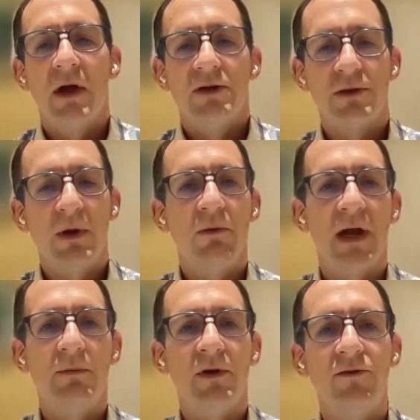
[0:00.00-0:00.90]
So we
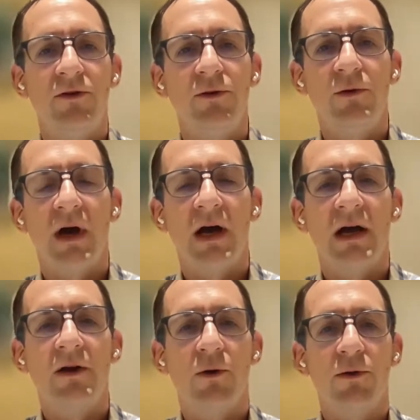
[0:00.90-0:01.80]
were able
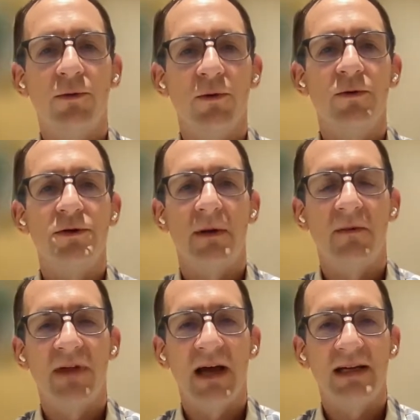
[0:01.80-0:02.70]
to go through some
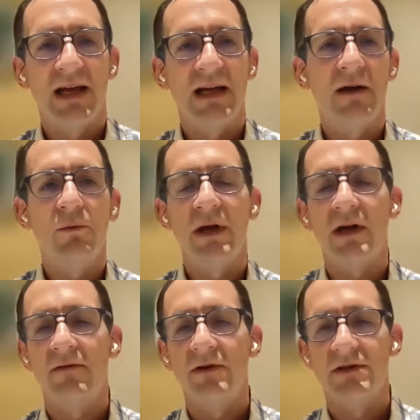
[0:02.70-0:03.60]
of that data. We
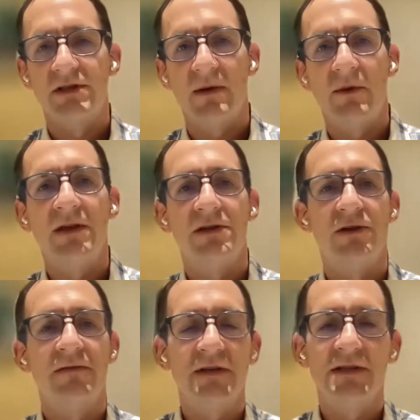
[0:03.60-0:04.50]
covered some on the
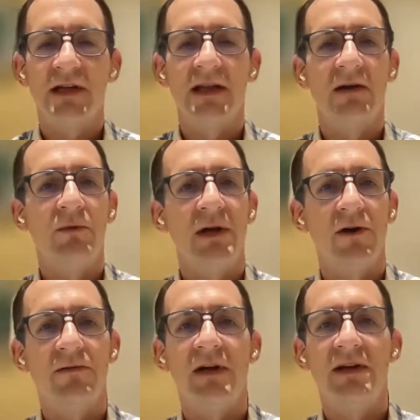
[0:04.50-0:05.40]
surface, and then we
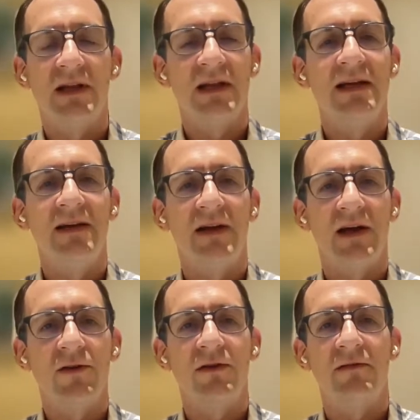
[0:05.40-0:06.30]
dove into the
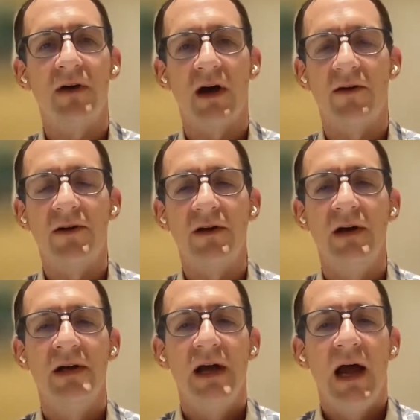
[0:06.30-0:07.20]
details of other.
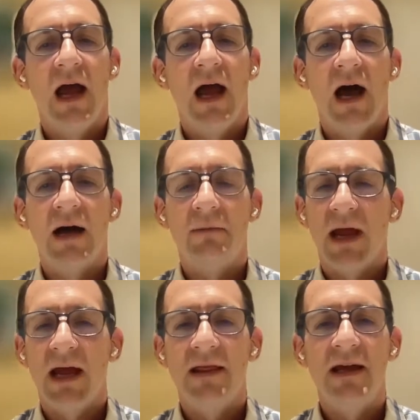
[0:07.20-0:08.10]

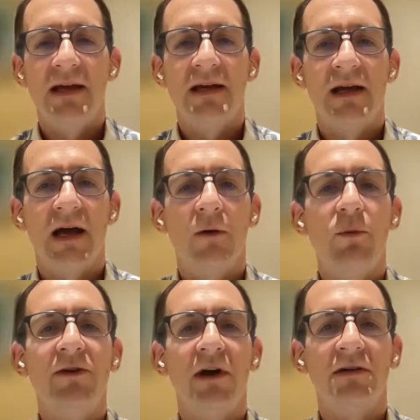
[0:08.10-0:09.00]
And then
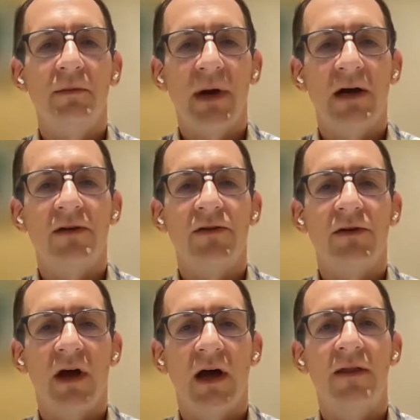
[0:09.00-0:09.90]
we talked about
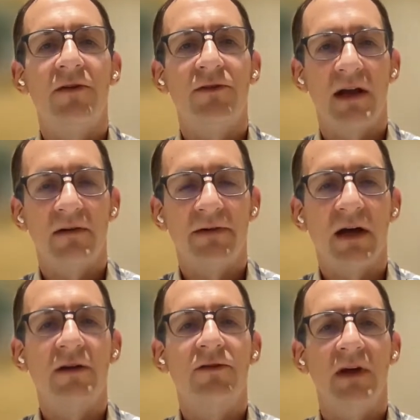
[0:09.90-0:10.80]
the side
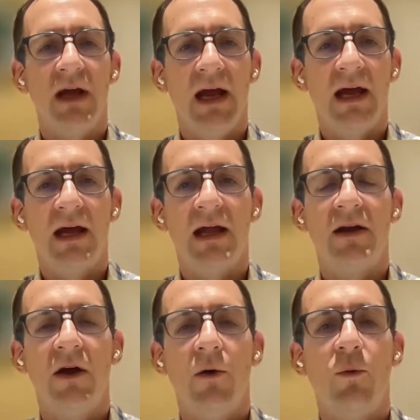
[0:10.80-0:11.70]
effects
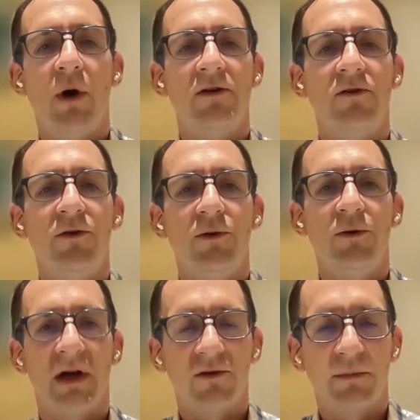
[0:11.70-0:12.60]
and what to
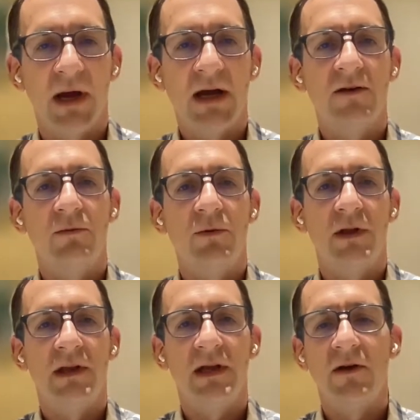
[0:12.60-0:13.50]
expect
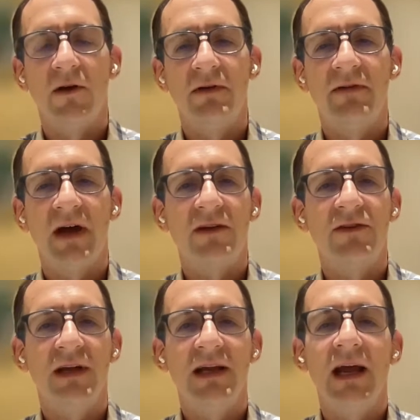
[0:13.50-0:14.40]
with the COVID
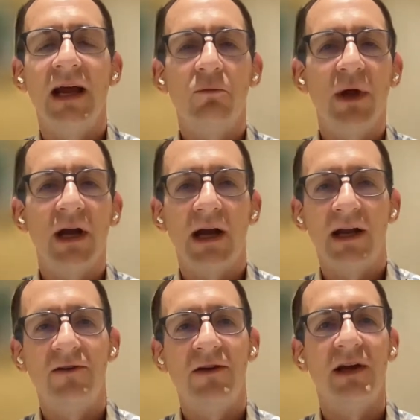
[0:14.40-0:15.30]
vaccine. And we got
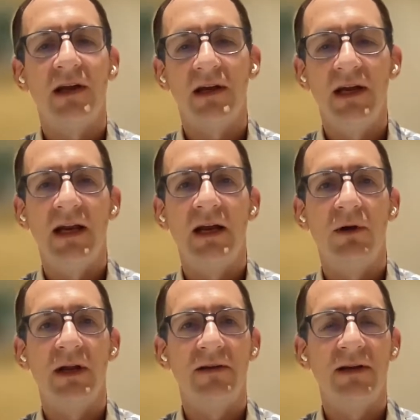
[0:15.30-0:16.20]
into the
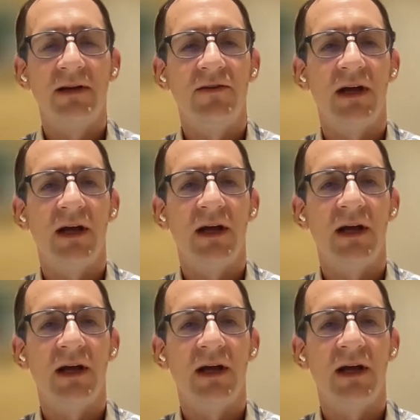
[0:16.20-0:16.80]
nitty-gritty details